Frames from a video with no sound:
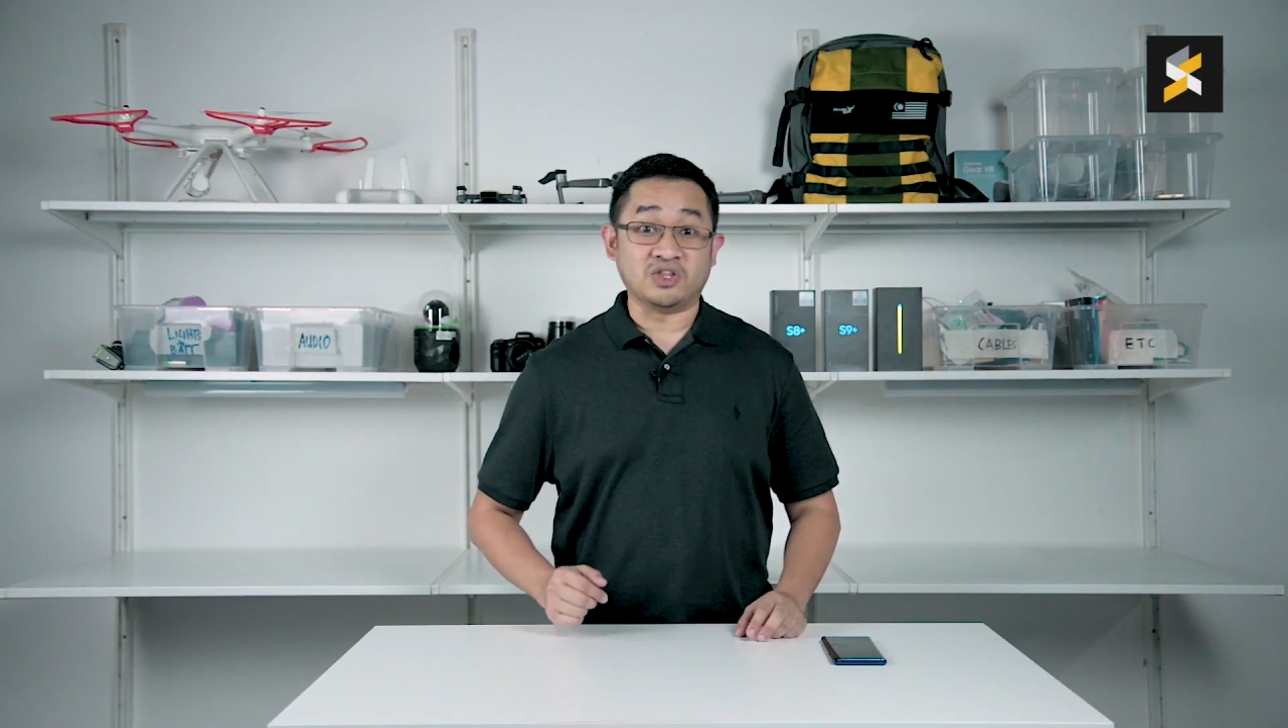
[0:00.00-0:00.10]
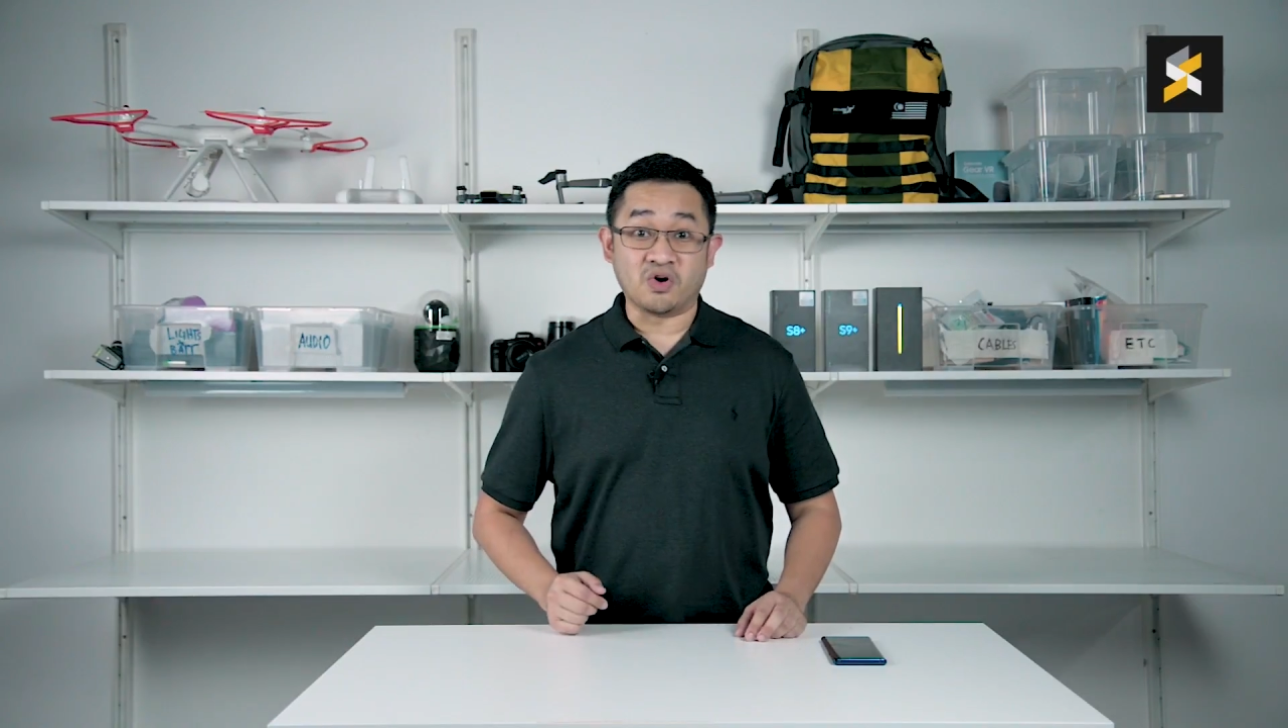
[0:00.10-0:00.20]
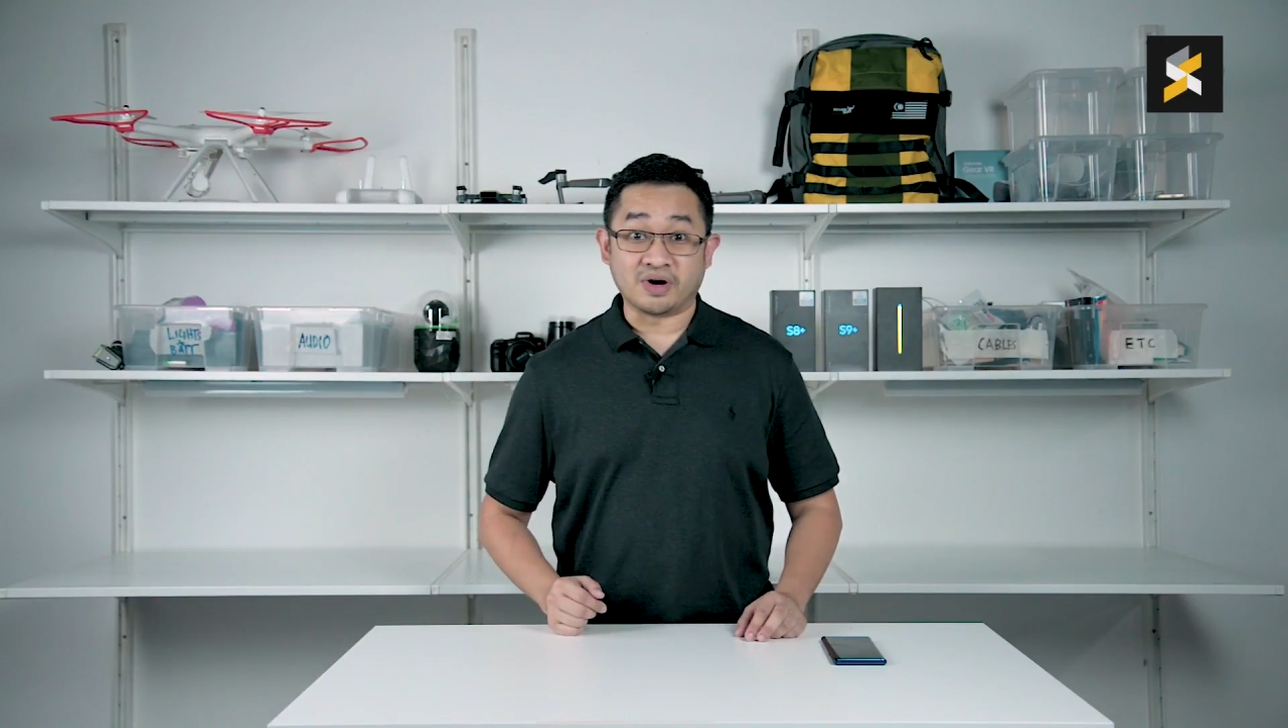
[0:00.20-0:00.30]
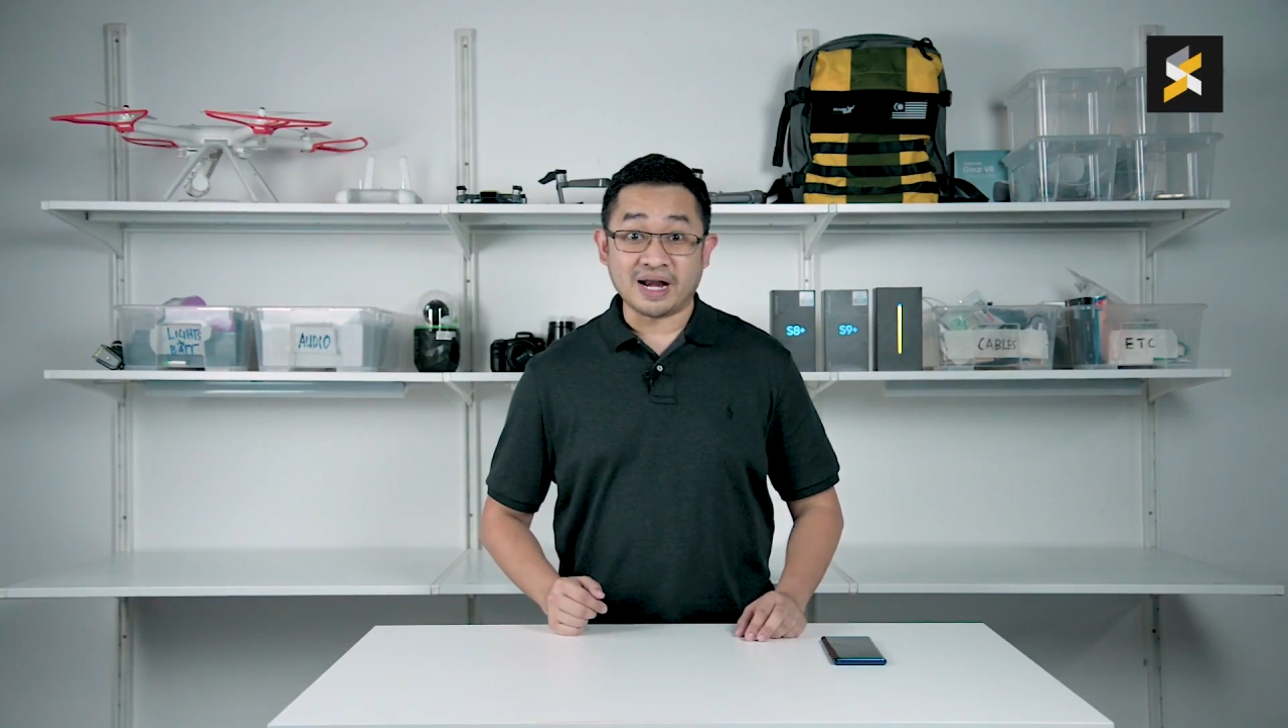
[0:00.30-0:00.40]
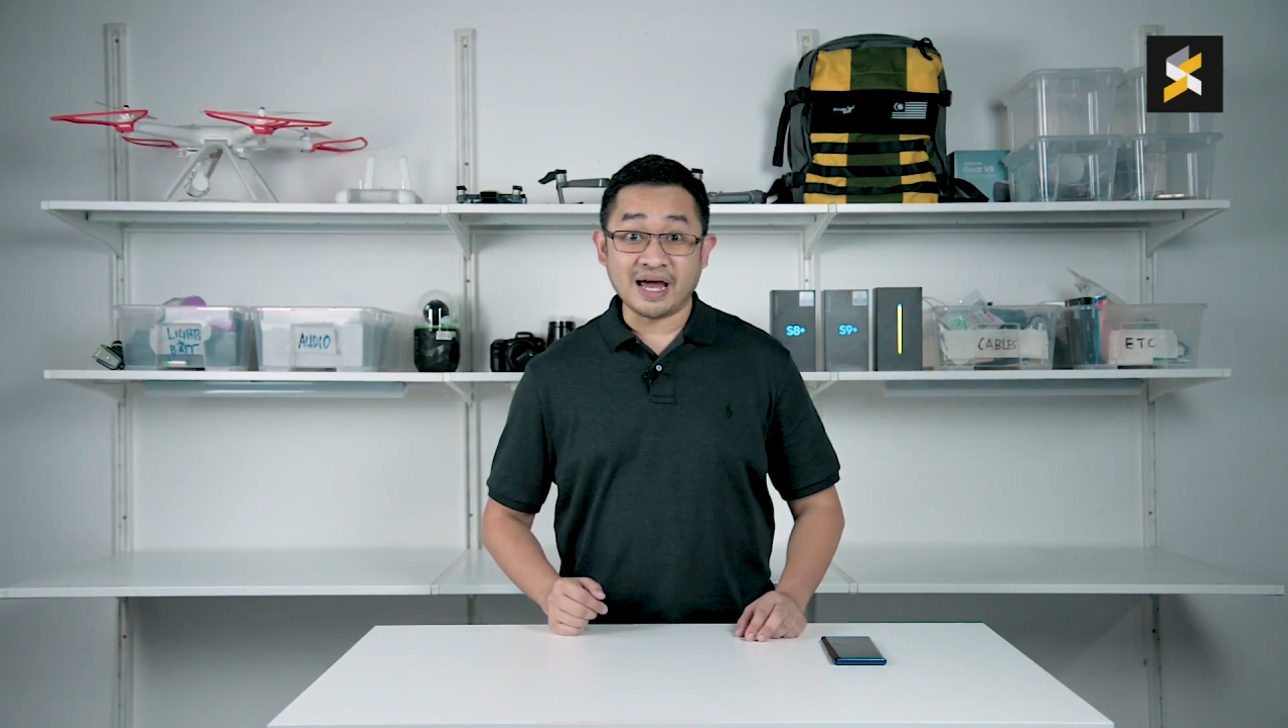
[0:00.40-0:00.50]

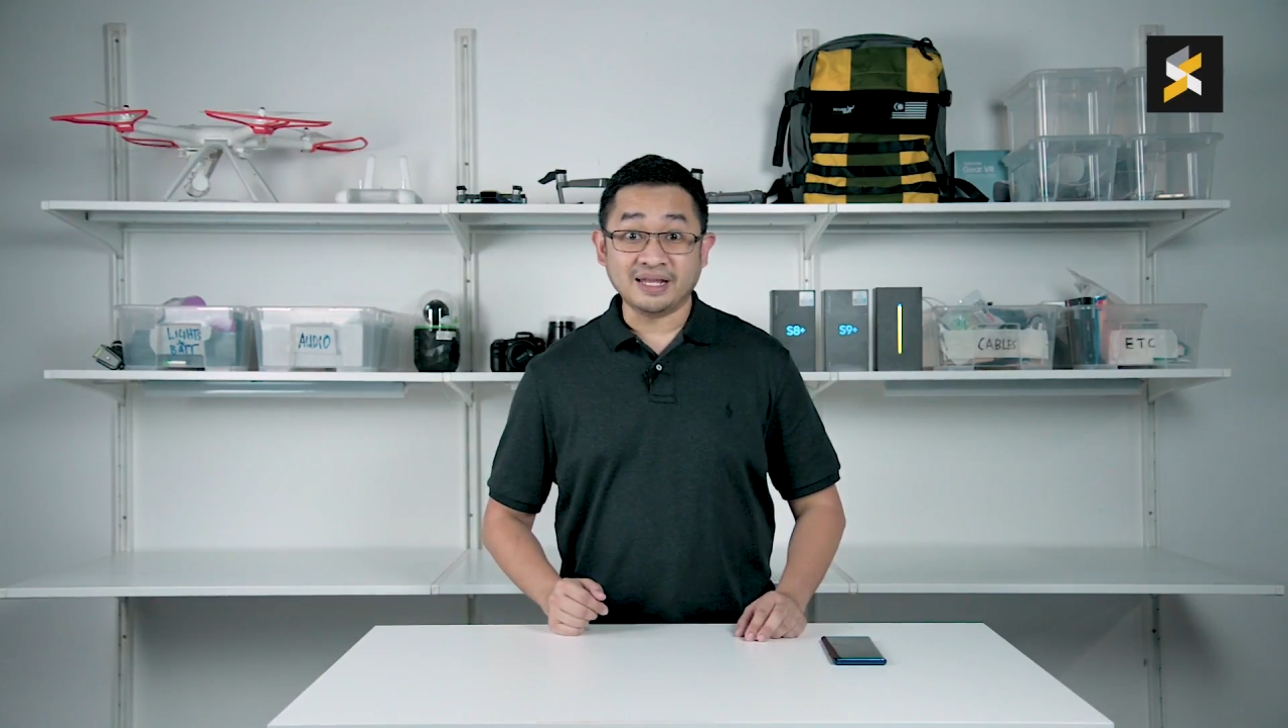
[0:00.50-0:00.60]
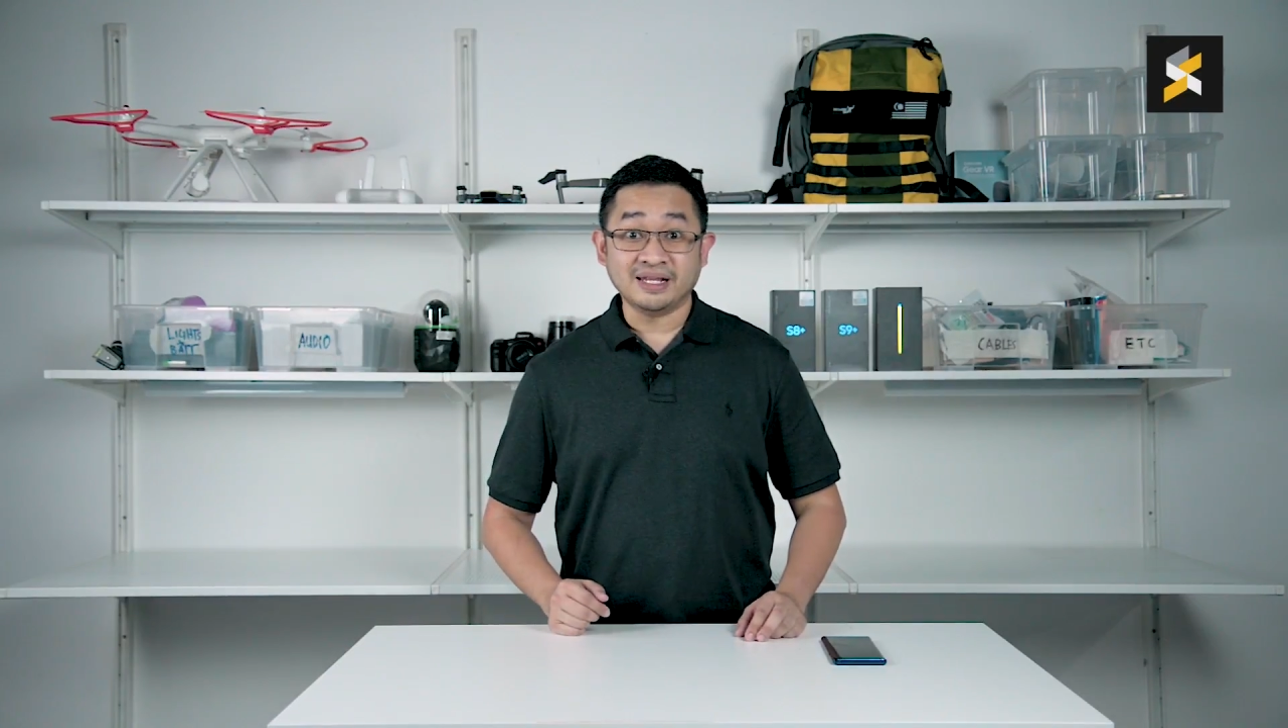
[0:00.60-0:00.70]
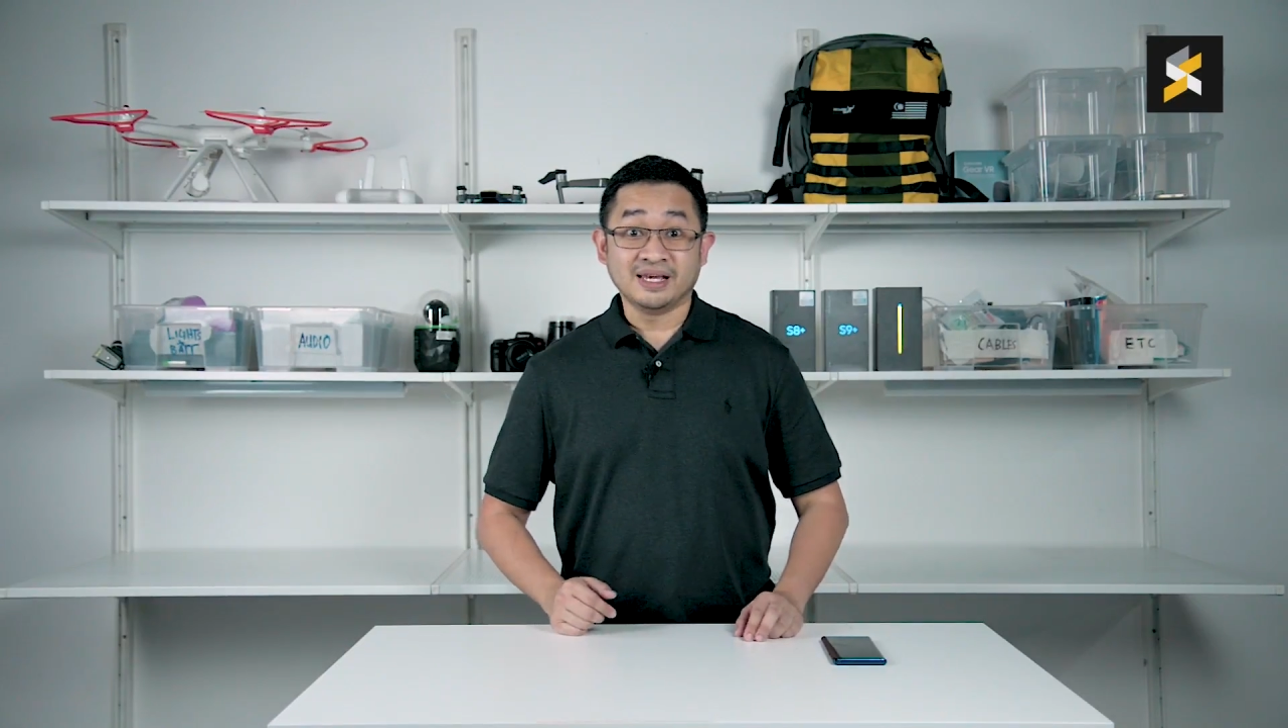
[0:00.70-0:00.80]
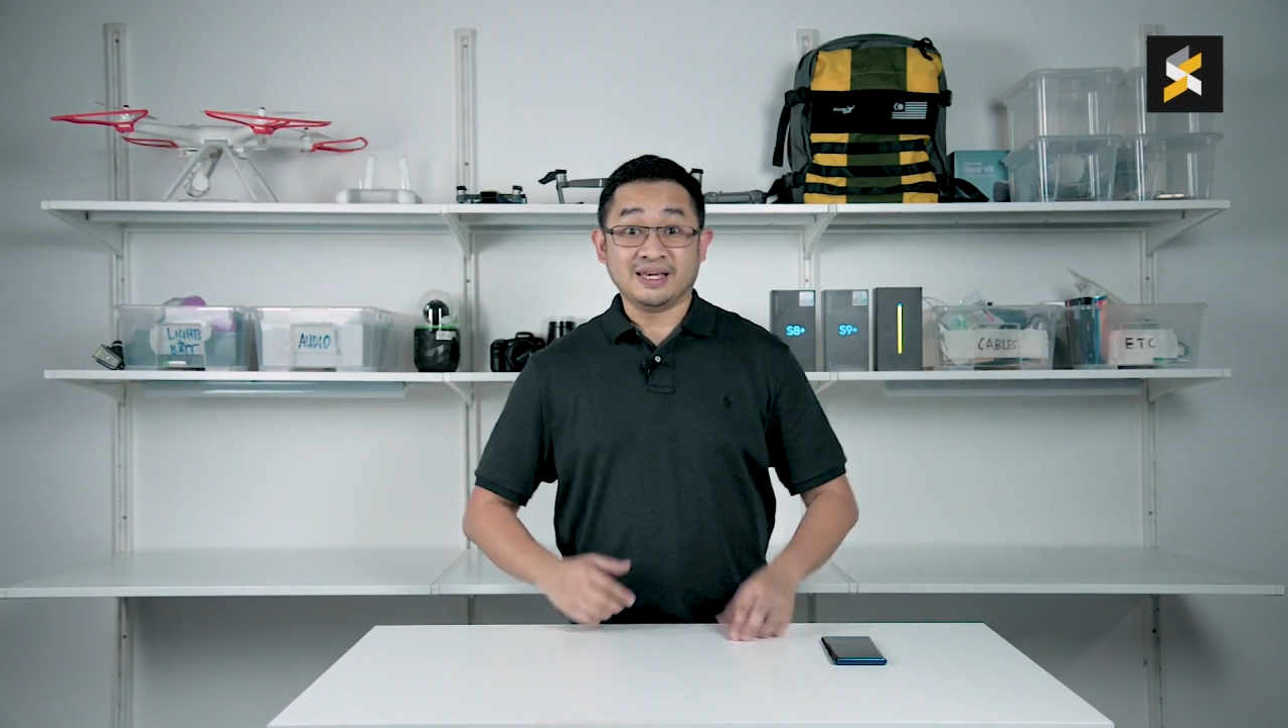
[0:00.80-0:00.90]
Note 9